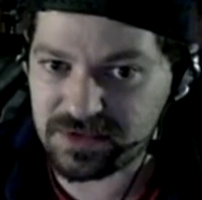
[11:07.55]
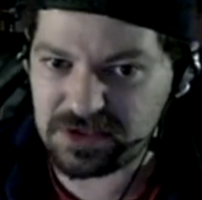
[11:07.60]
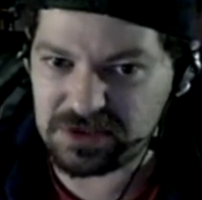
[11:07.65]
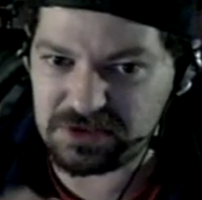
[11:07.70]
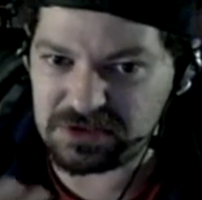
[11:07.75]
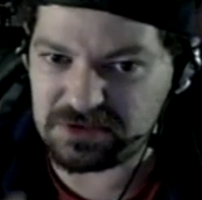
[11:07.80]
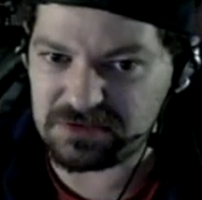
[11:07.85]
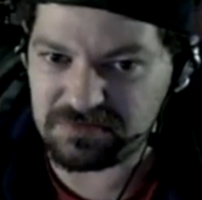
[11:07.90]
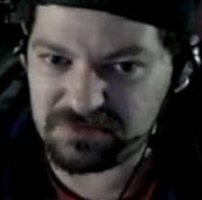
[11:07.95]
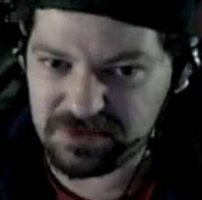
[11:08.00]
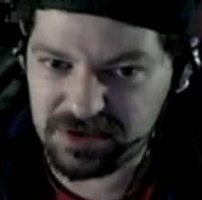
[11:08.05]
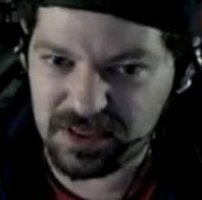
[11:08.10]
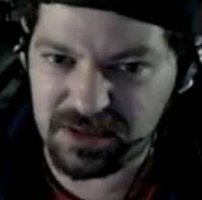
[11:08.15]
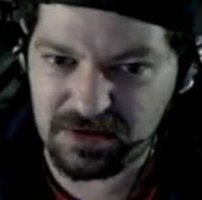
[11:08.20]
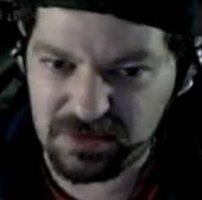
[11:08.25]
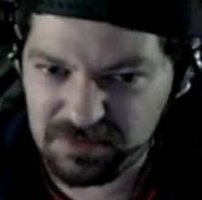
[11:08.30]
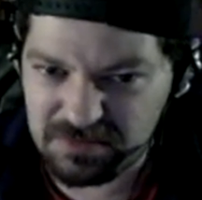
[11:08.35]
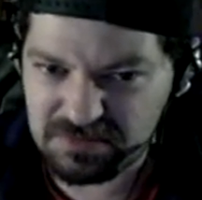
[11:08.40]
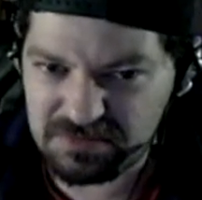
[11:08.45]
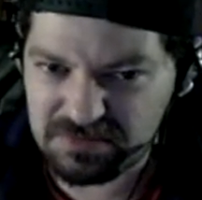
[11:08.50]
too much of
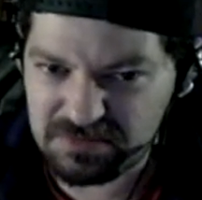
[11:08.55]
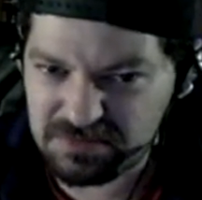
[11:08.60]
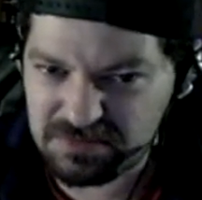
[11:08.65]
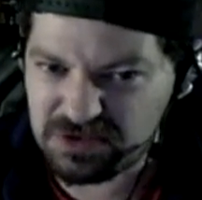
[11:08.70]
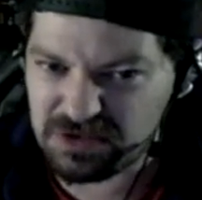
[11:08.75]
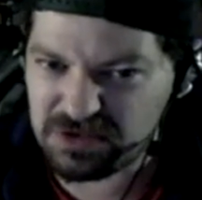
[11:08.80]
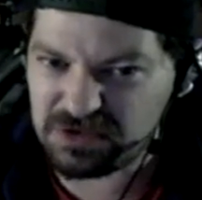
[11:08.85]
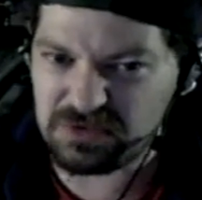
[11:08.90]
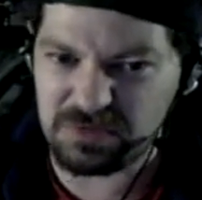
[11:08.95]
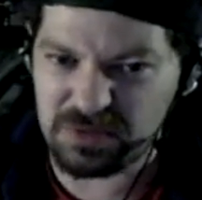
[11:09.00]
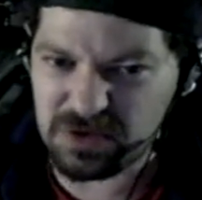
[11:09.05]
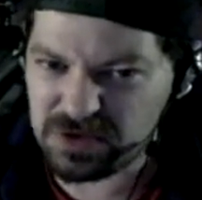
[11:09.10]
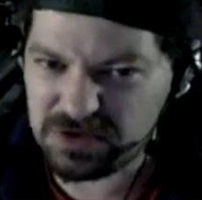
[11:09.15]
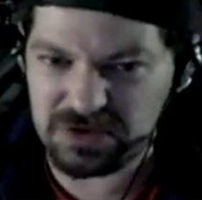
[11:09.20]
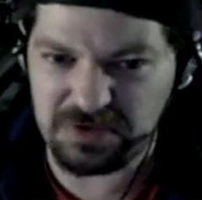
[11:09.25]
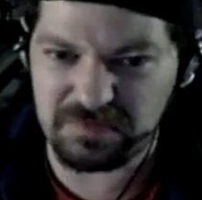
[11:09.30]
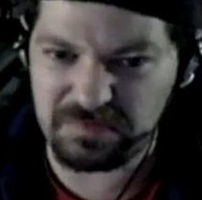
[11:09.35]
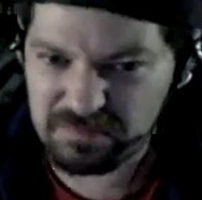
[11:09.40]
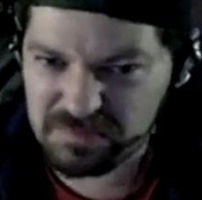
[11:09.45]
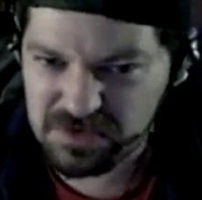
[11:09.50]
something or
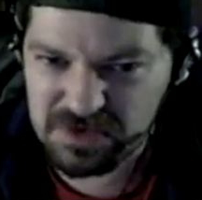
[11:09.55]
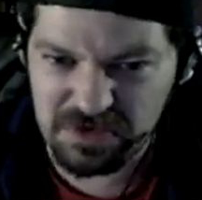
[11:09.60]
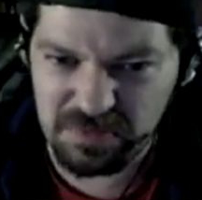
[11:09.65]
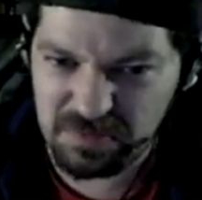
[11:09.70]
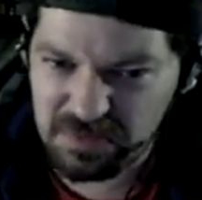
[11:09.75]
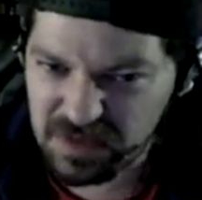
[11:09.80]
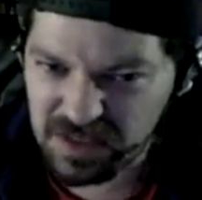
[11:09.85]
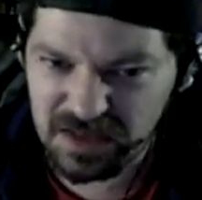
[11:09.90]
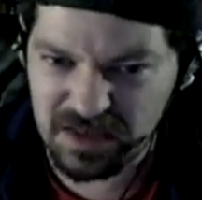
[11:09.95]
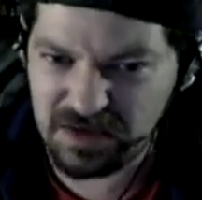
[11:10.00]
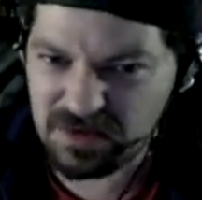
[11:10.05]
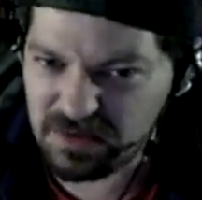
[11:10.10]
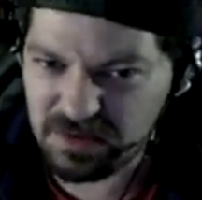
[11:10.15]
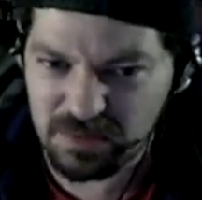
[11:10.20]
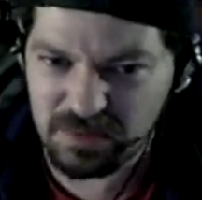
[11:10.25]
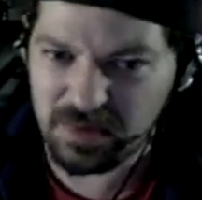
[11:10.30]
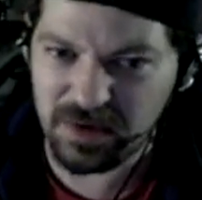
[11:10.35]
whatever. Just